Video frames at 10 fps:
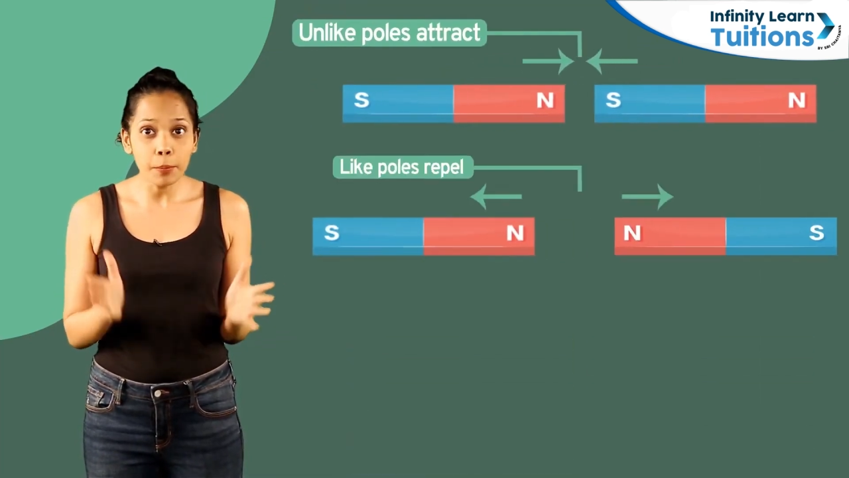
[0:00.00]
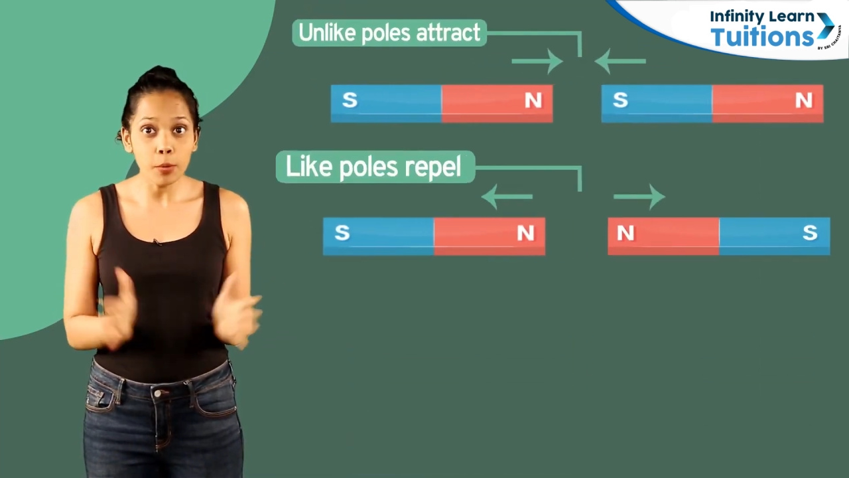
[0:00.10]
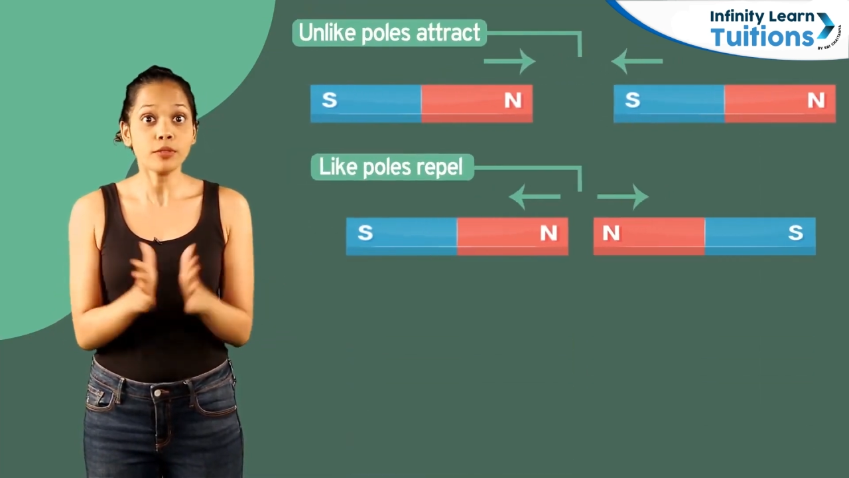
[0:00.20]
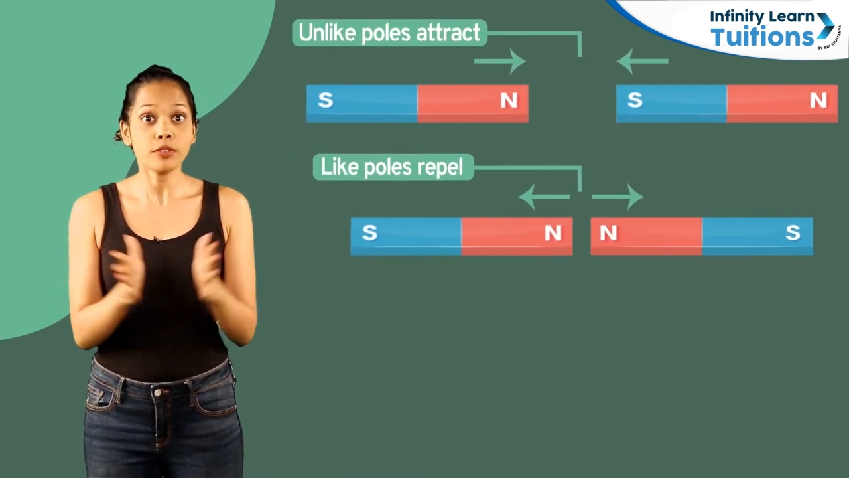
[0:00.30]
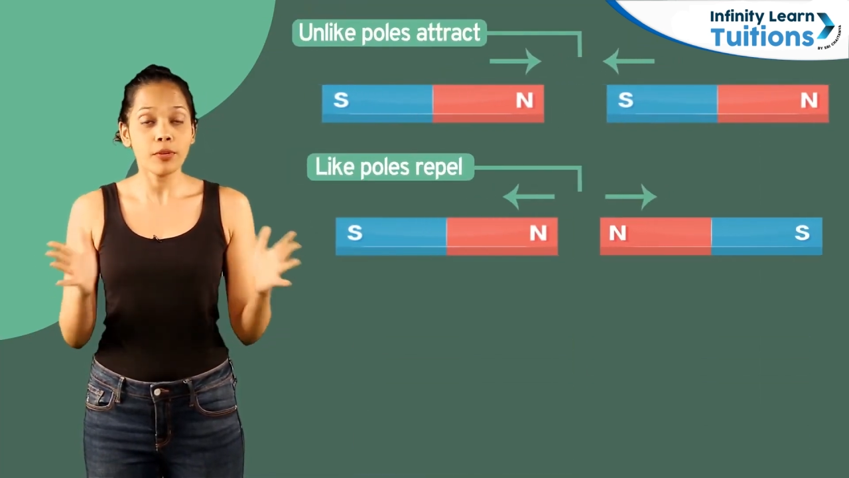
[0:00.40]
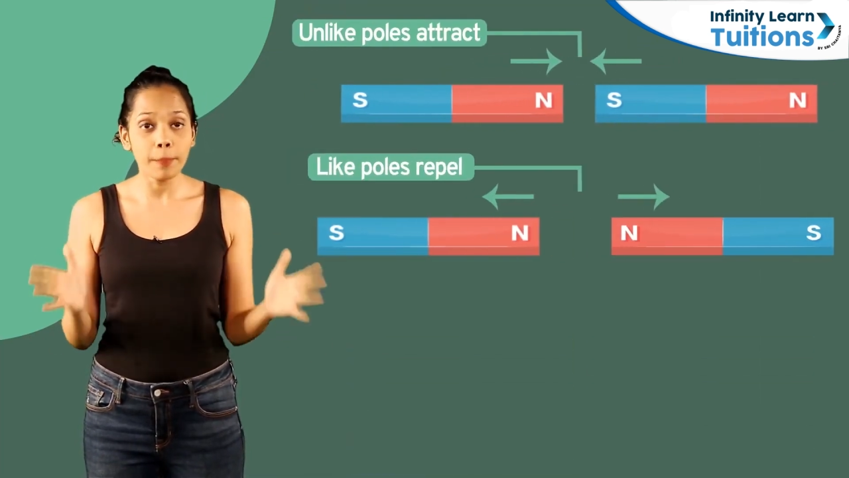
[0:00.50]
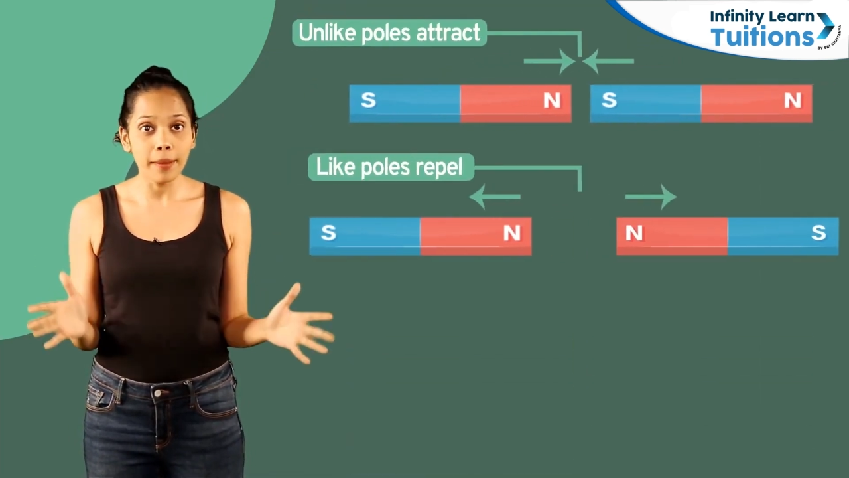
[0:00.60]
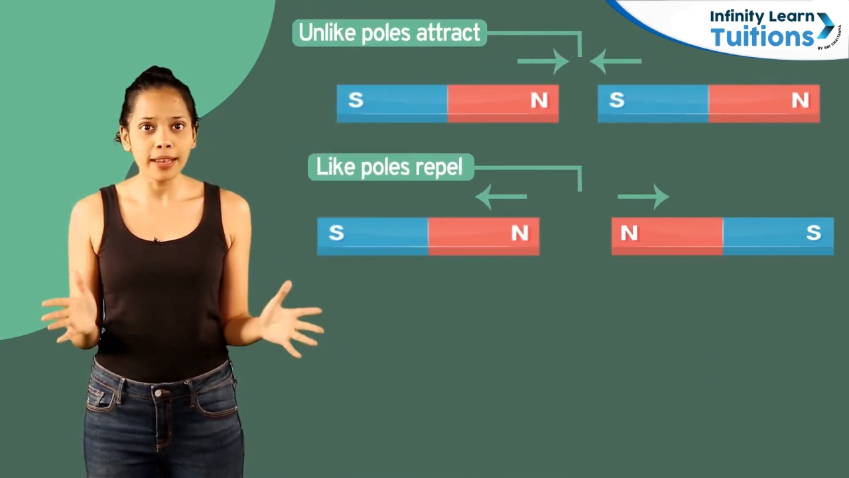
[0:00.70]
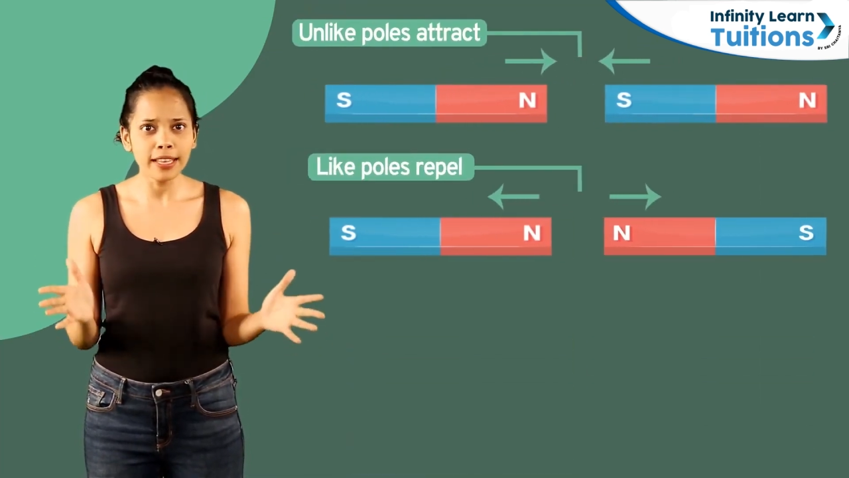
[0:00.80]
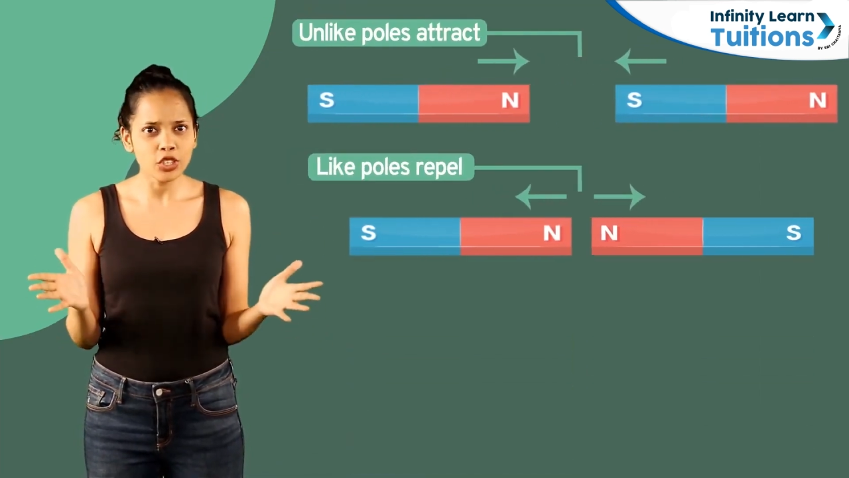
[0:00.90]
poles
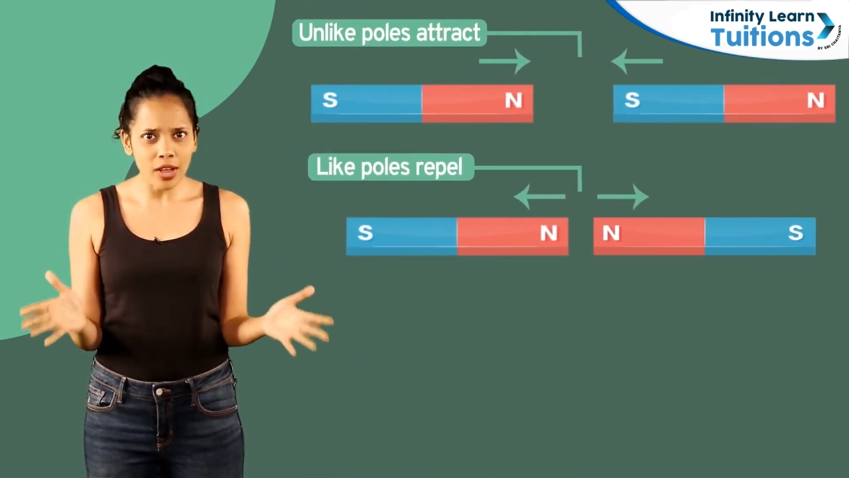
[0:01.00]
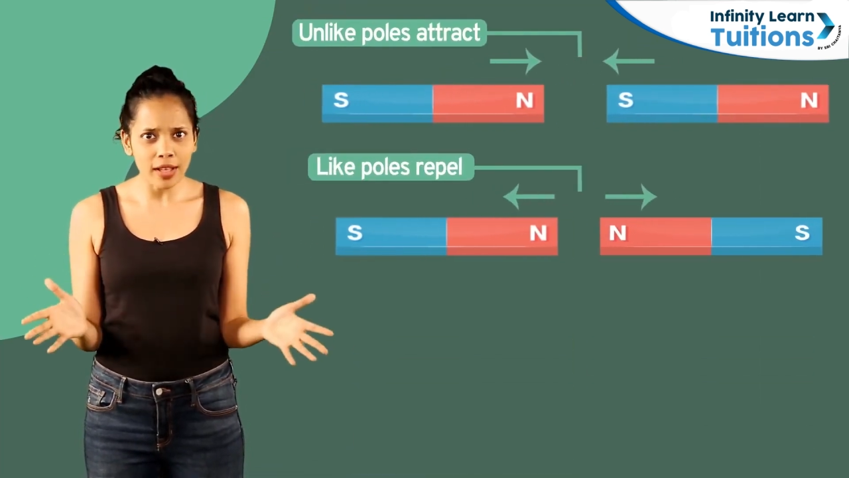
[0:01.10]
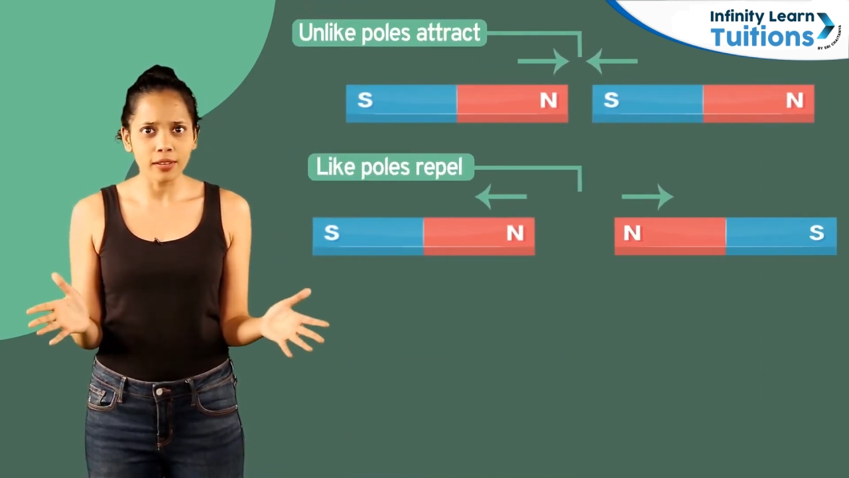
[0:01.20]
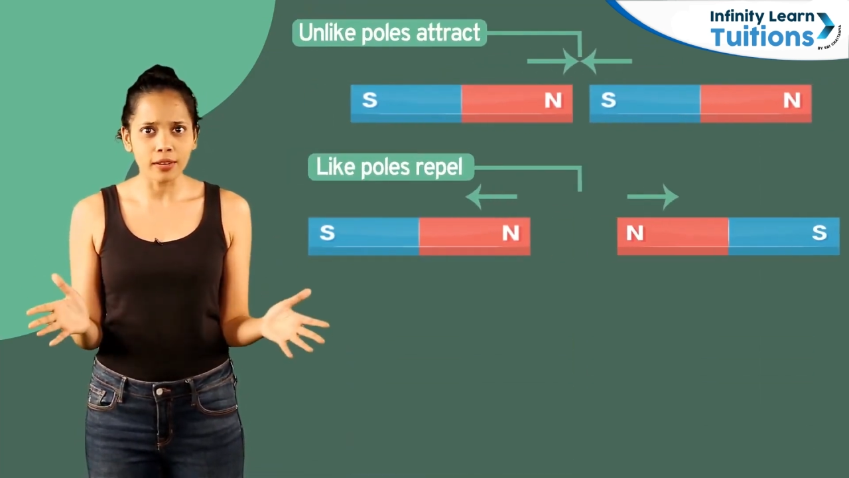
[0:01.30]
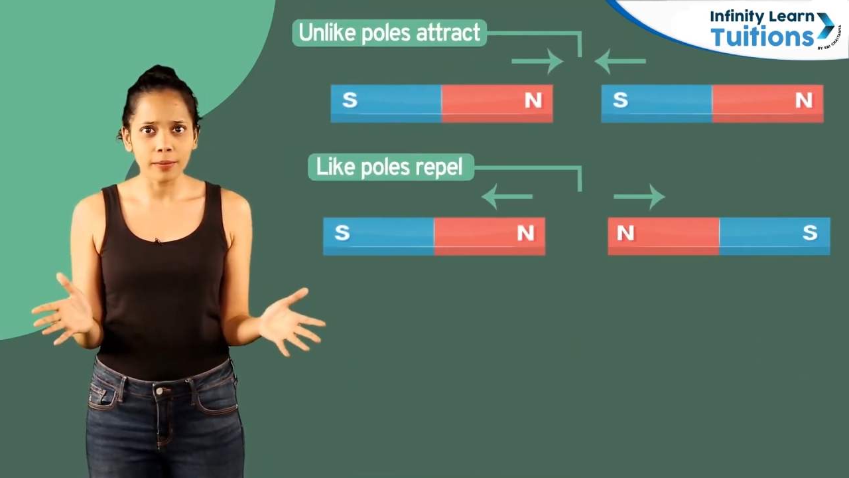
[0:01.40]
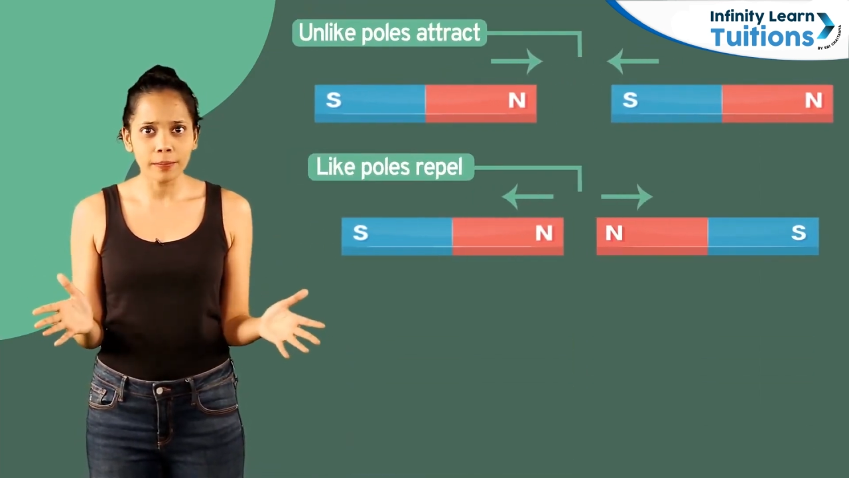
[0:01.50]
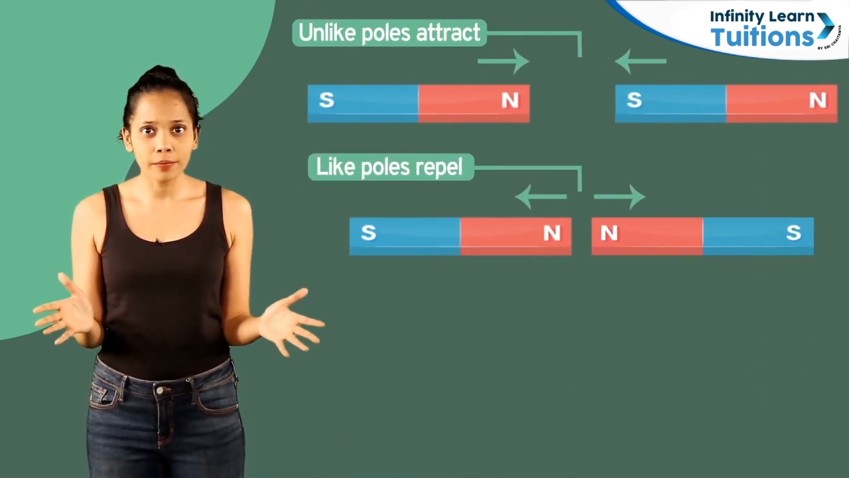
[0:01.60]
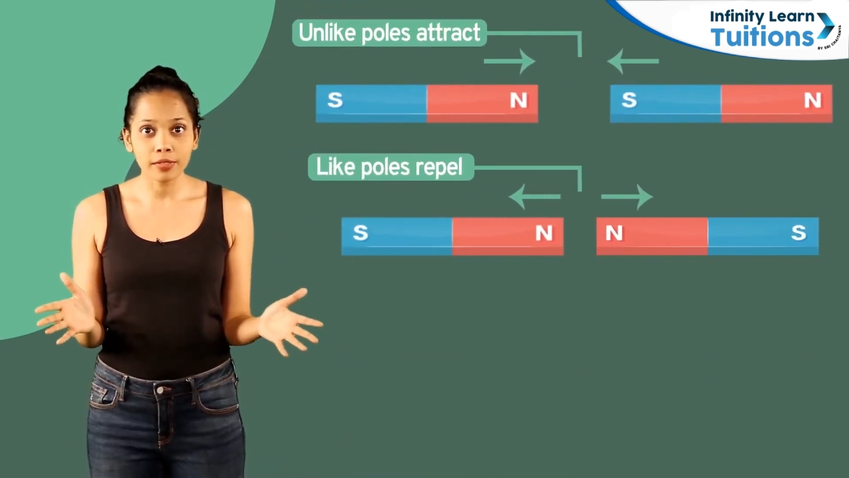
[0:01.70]
repel each other.